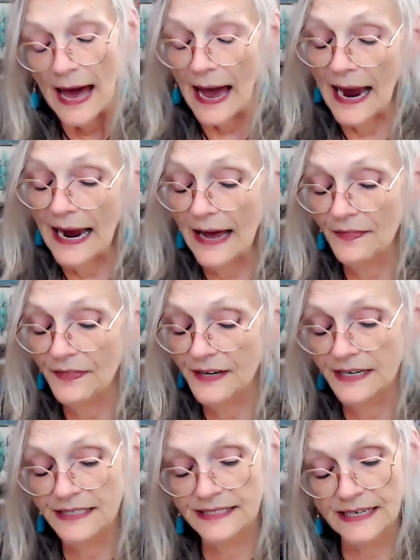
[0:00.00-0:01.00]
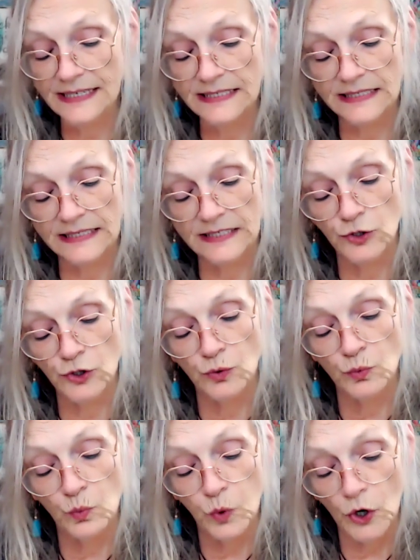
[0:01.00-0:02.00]
and the necessity to
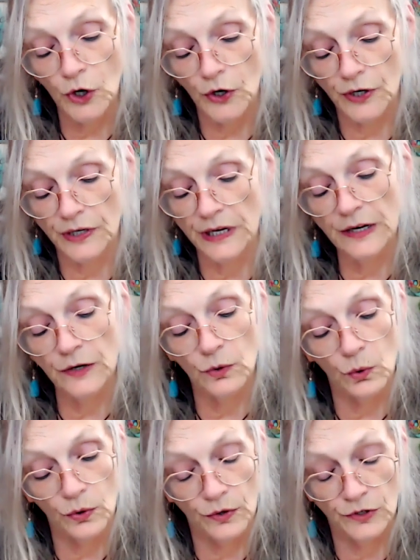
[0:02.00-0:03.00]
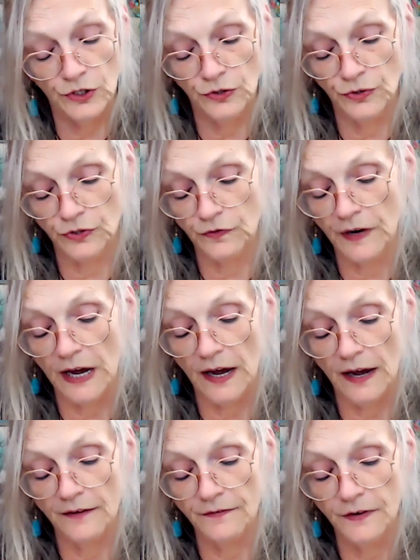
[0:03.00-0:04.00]
work in order to
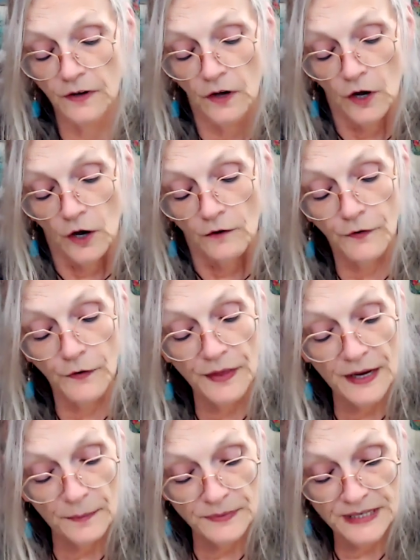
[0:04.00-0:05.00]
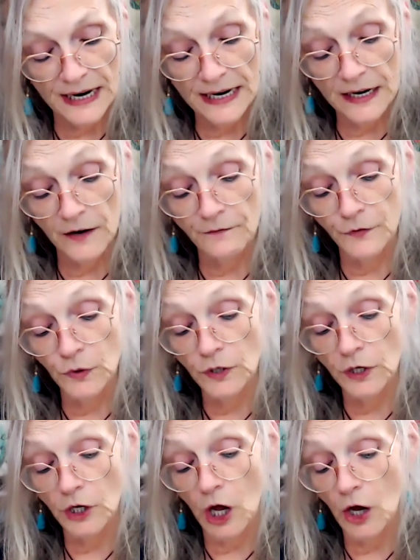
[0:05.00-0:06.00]
survive. For the obtaining of food
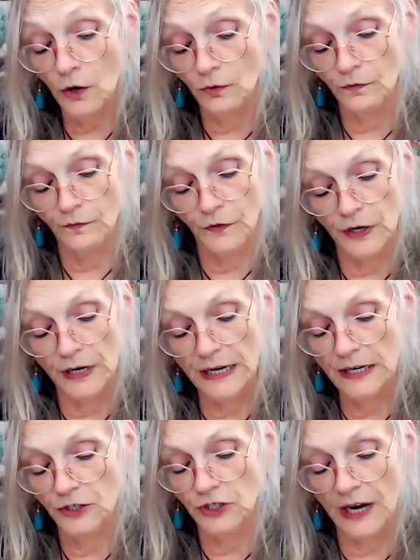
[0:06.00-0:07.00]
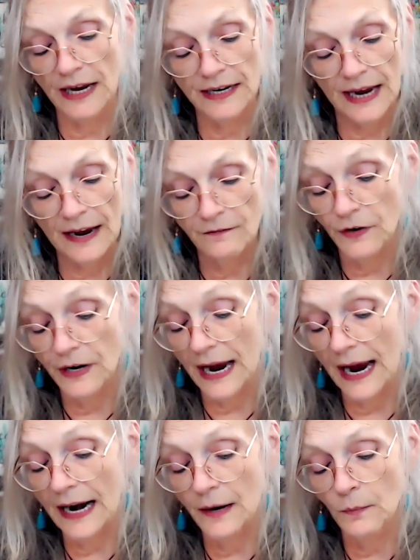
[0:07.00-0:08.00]
alone for each and every
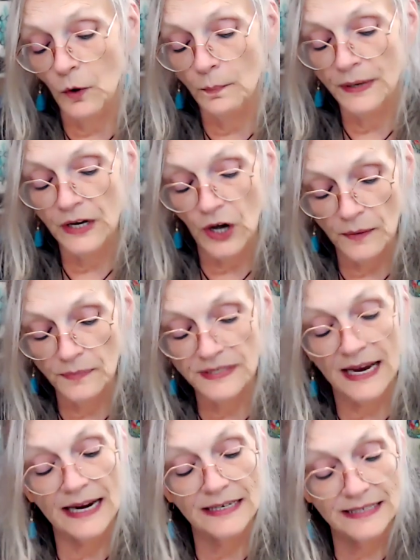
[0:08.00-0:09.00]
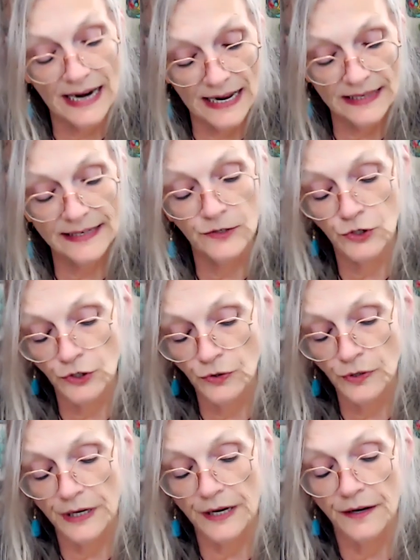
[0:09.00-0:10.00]
animal becomes a daily
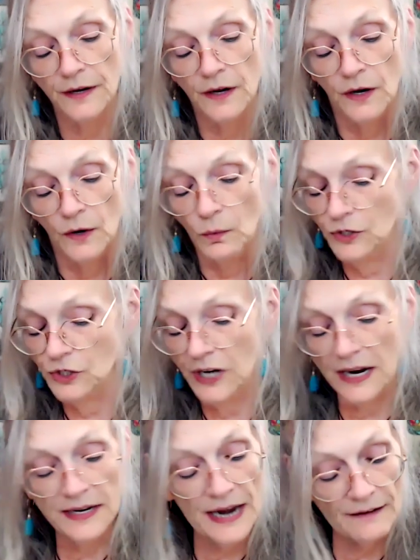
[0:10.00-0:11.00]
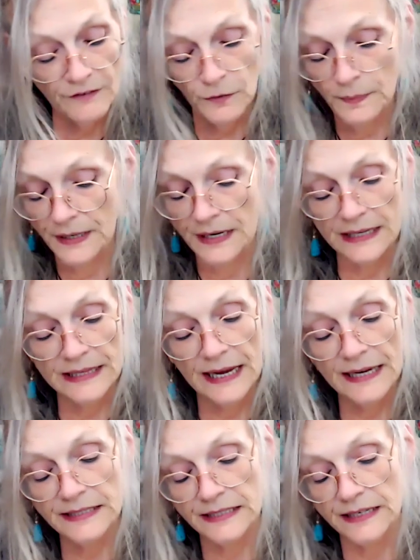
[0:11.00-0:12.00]
duty, which can never be
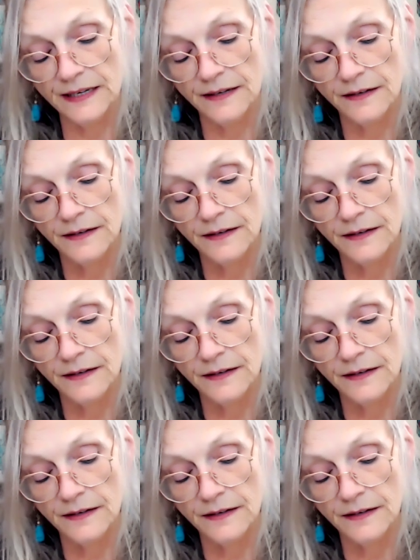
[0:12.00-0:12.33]
neglected.